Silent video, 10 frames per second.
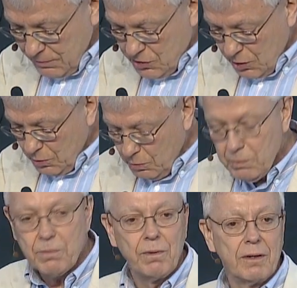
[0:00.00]
you
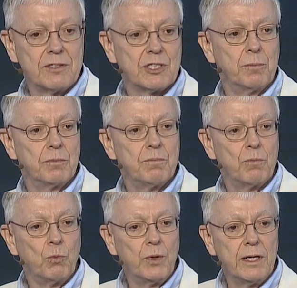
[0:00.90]
some
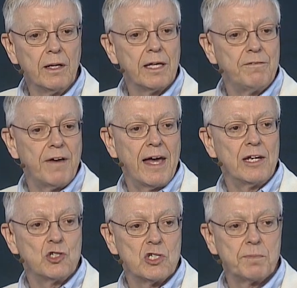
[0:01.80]
real
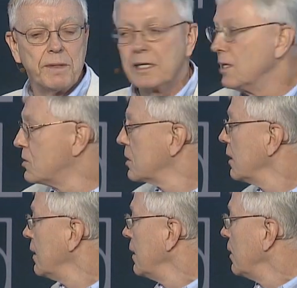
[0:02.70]
advantages because
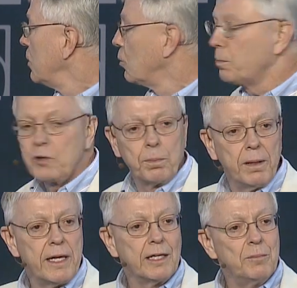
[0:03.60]
you're
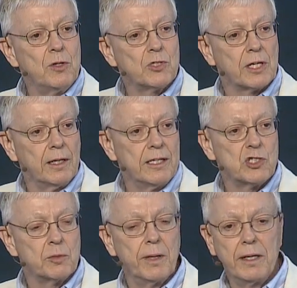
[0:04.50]
playing a musical
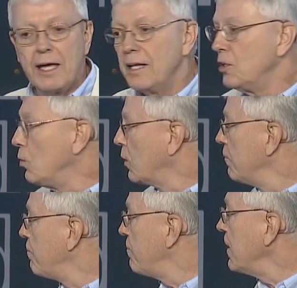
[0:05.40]
instrument and you
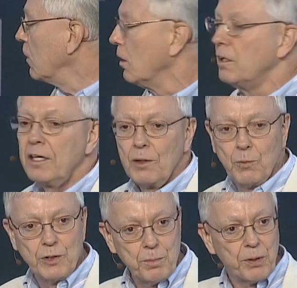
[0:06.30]
can feel
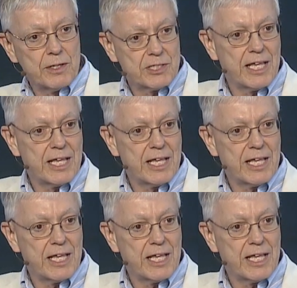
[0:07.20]
when you press